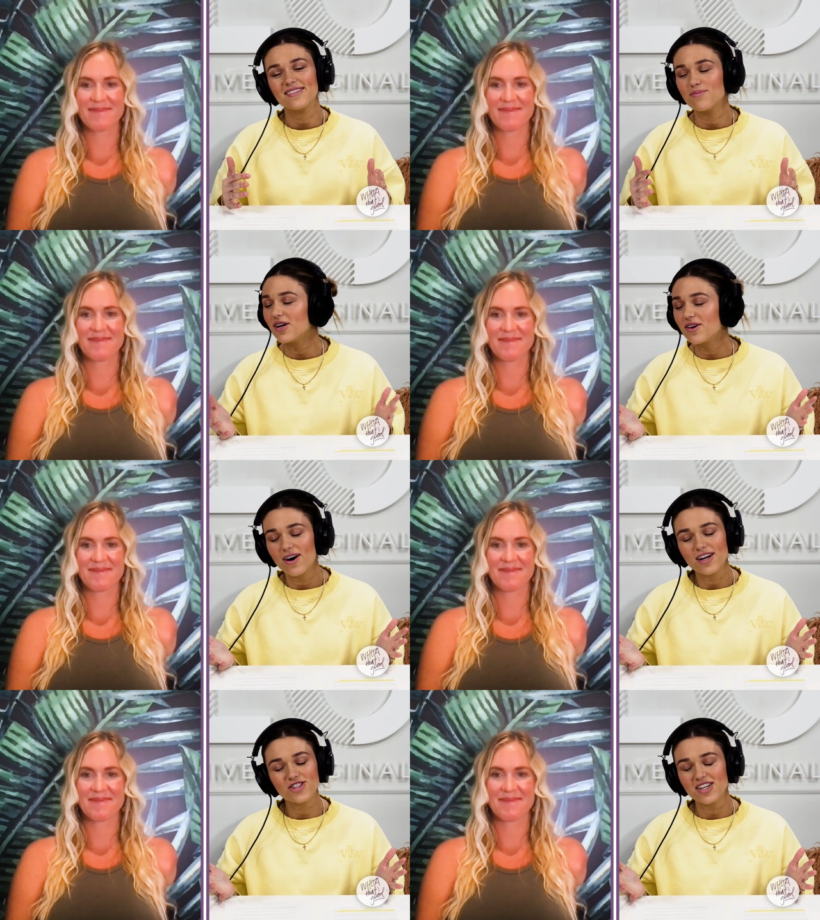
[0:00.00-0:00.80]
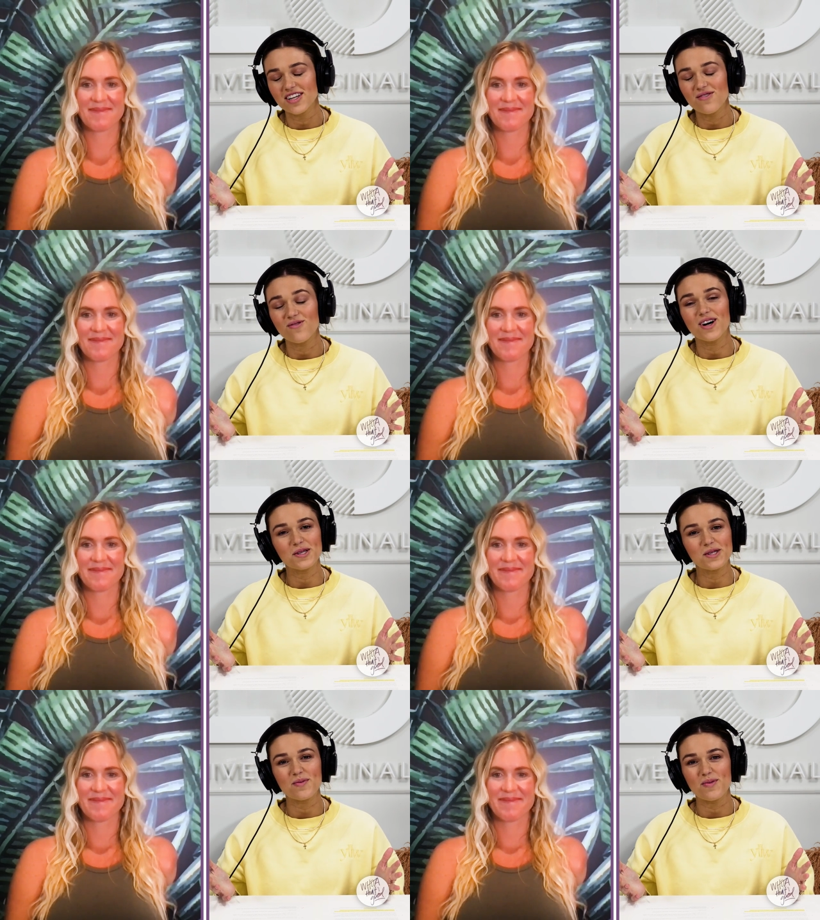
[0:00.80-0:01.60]
Speaker 1: a big question What
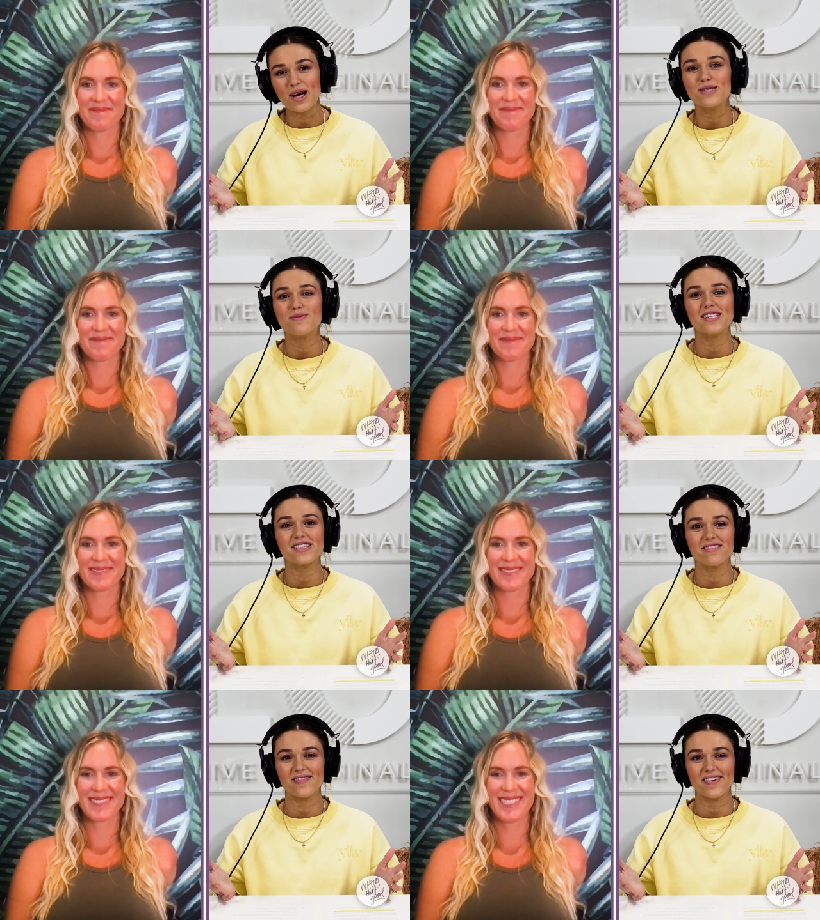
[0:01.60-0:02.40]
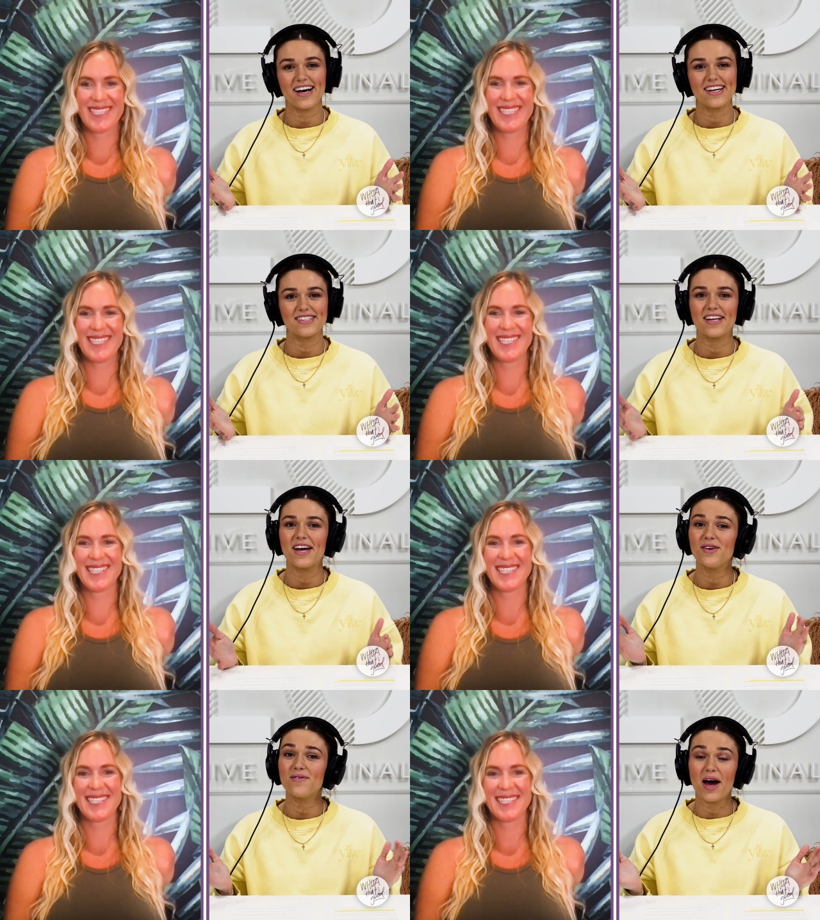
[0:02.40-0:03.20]
is the best piece of advice
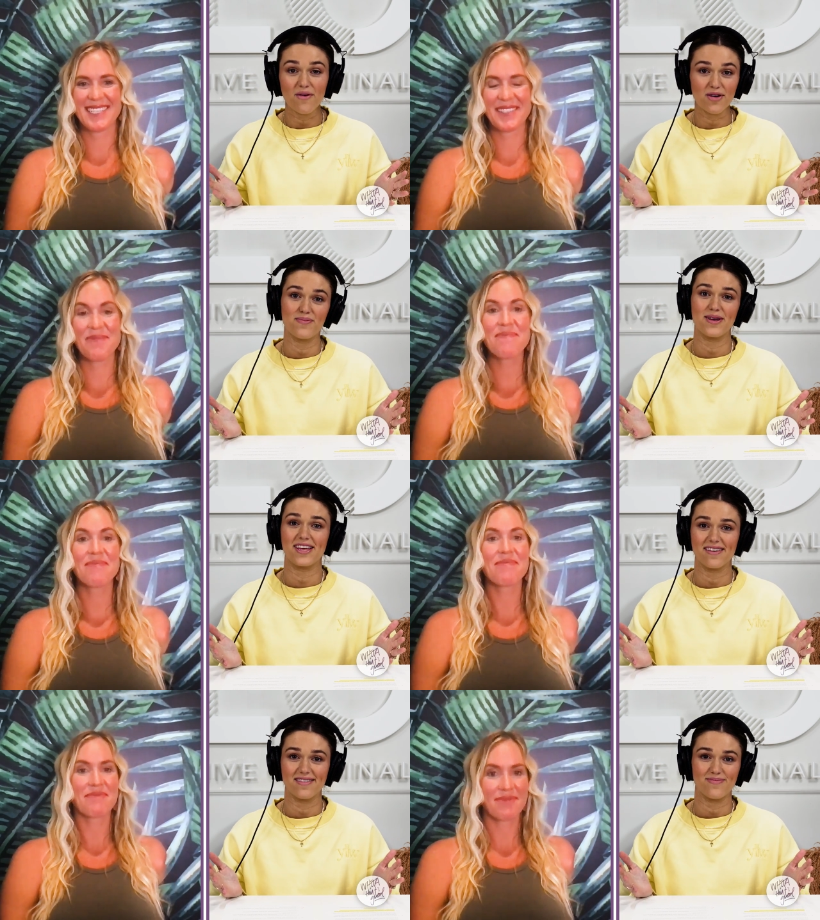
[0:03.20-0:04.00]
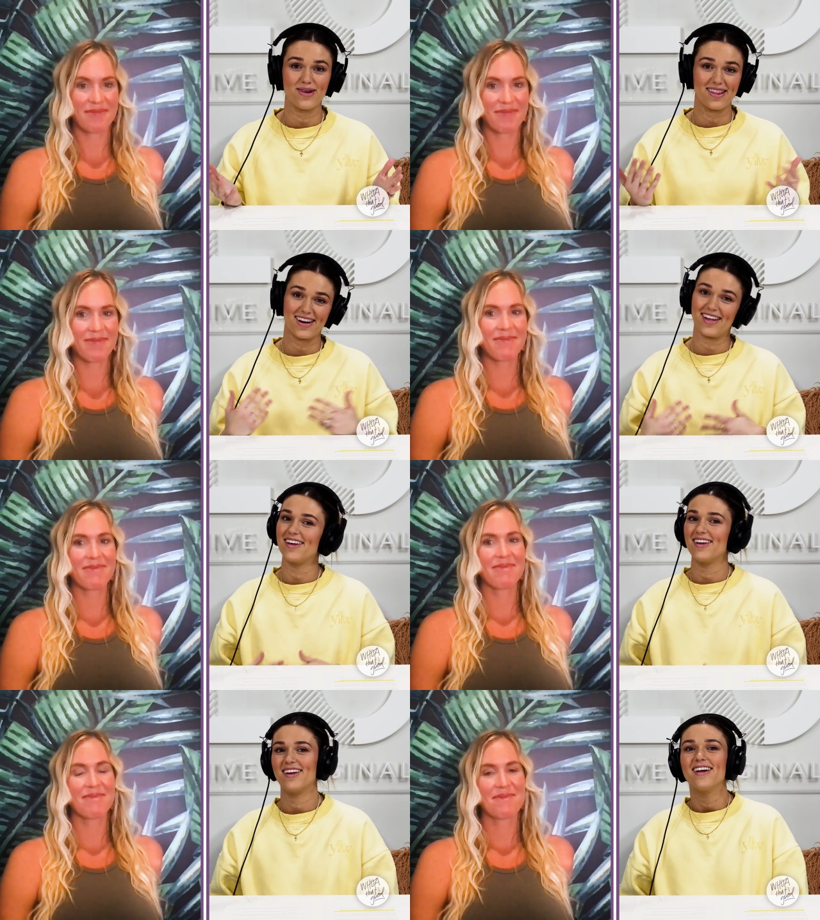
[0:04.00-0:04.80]
that you've ever been given,
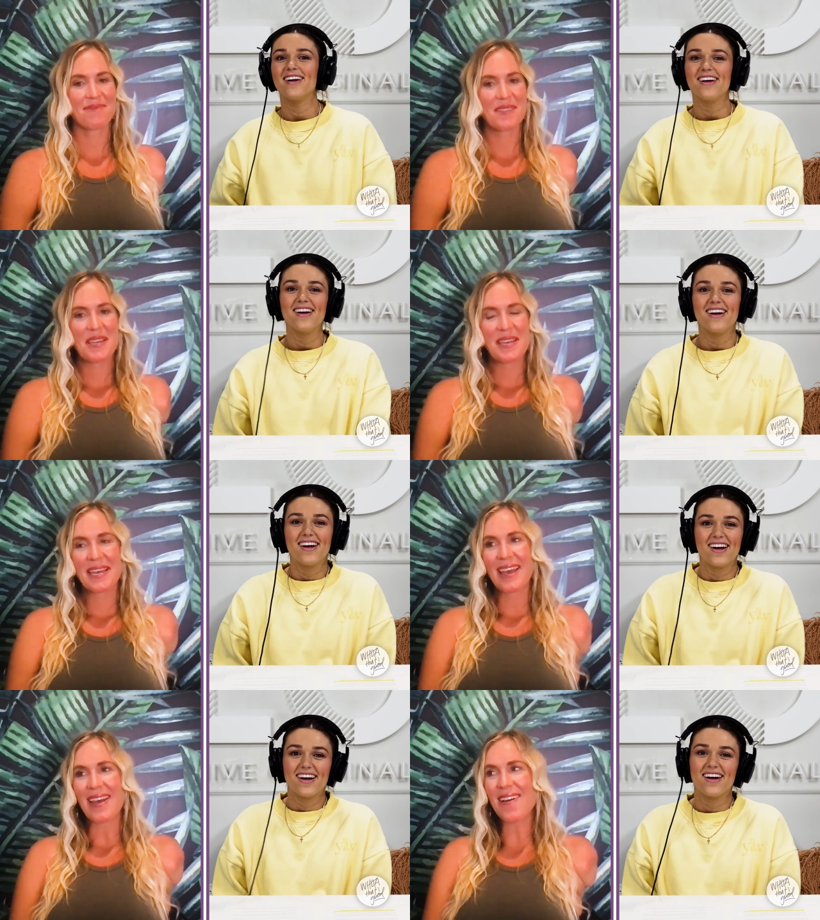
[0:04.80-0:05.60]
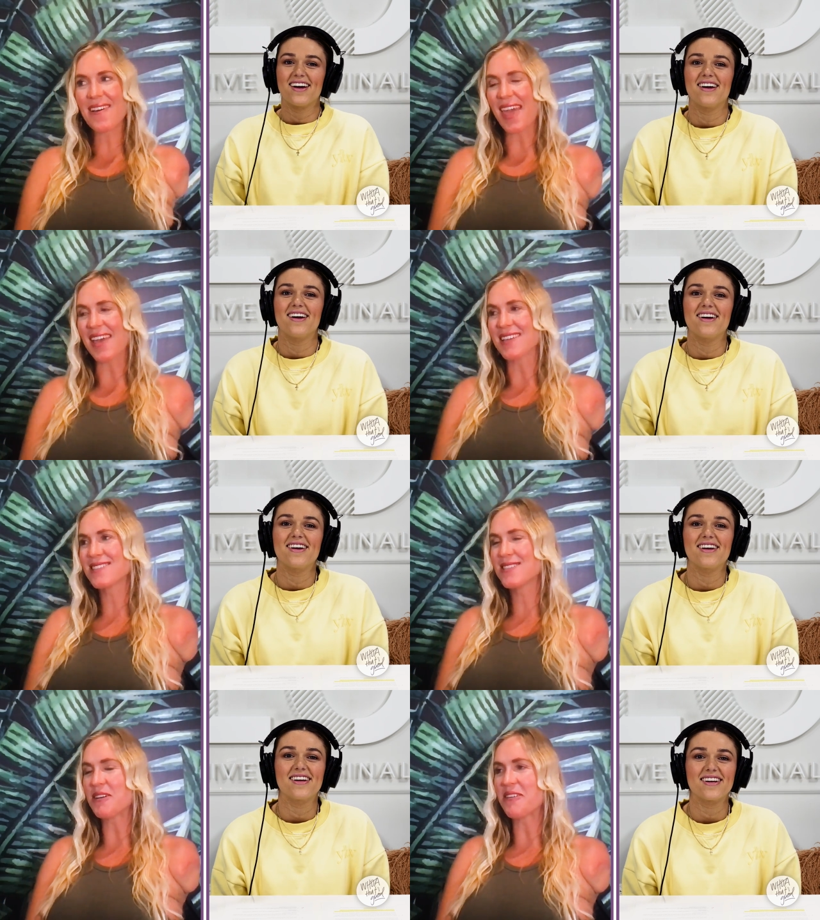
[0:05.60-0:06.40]
Bethany? Okay,
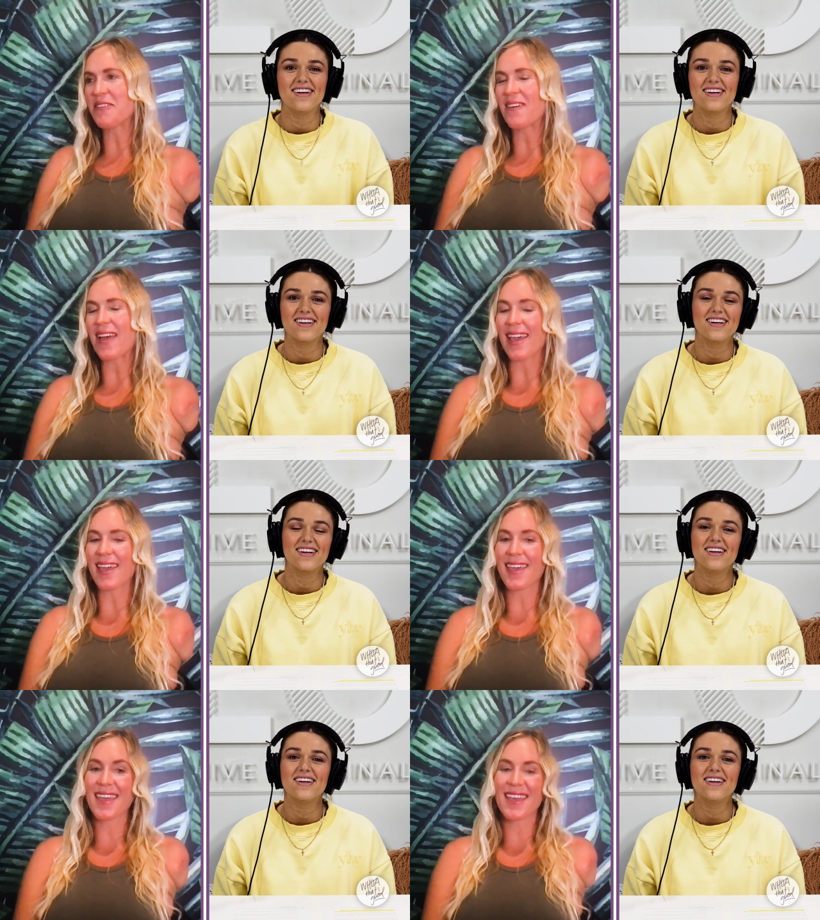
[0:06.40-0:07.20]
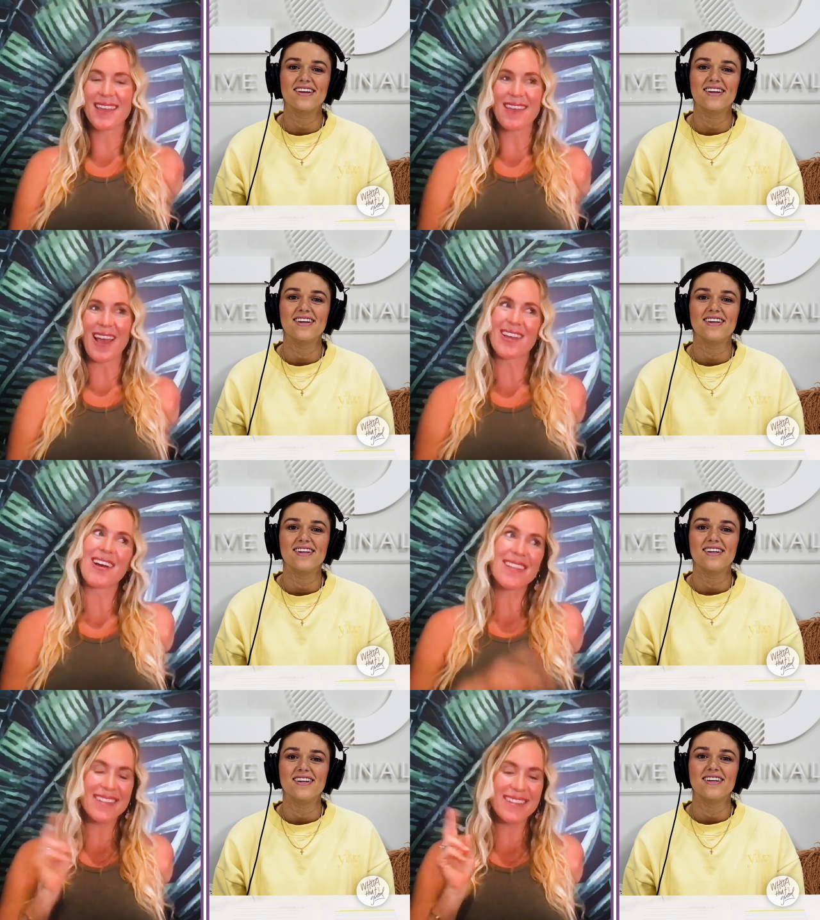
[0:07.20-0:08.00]
Speaker 2: so I I
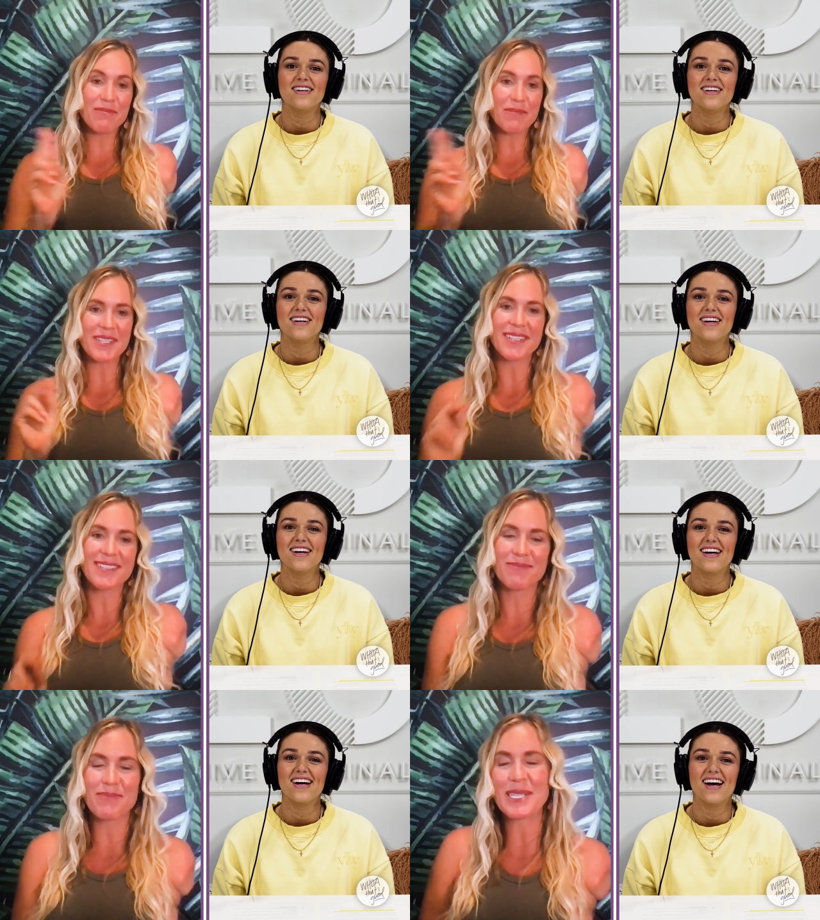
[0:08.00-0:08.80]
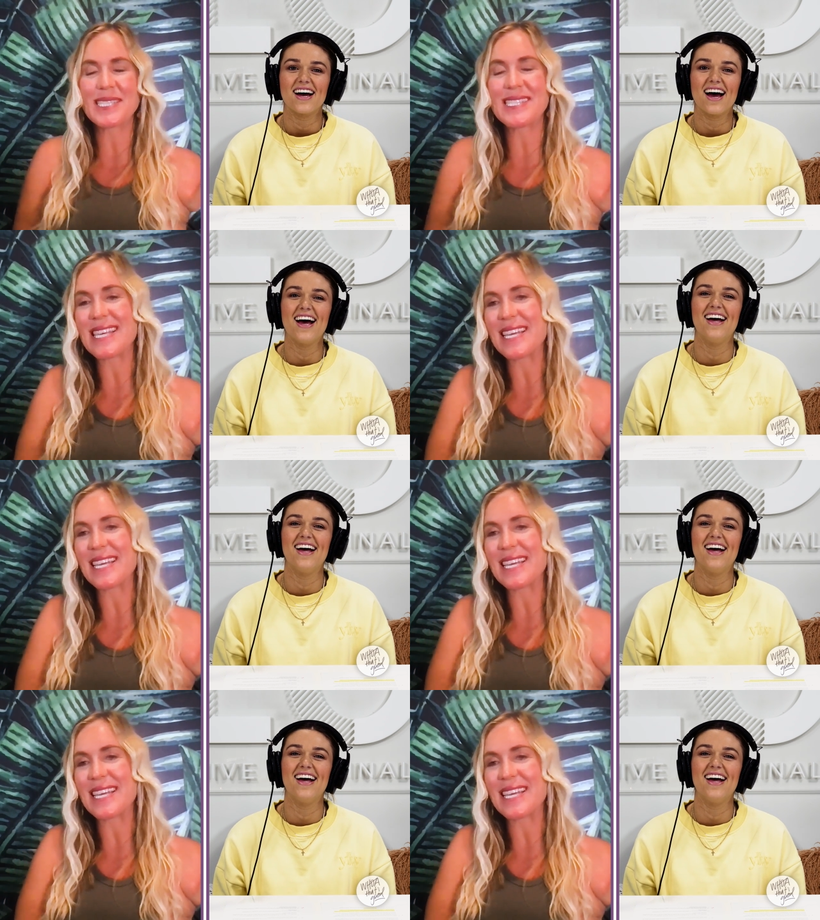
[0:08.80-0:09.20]
got a little bird bird's